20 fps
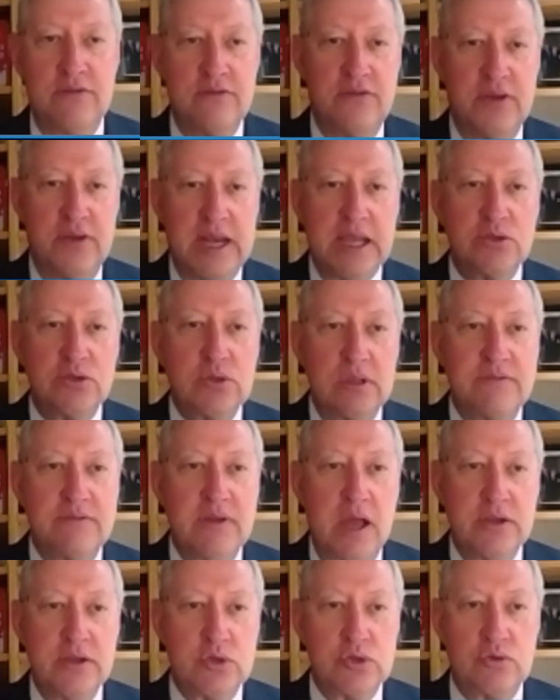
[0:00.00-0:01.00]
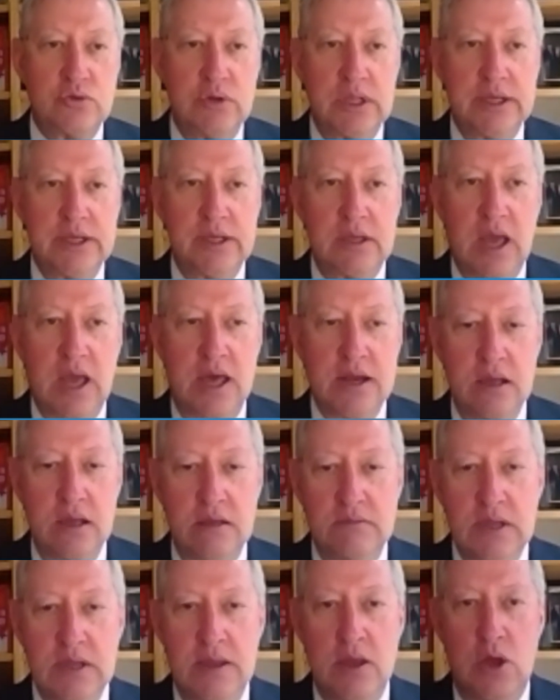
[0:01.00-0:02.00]
financial advisors really kind
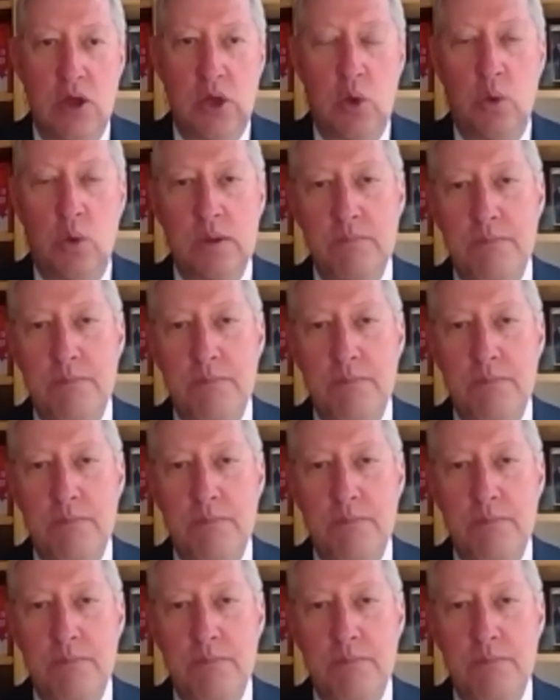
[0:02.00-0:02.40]
of going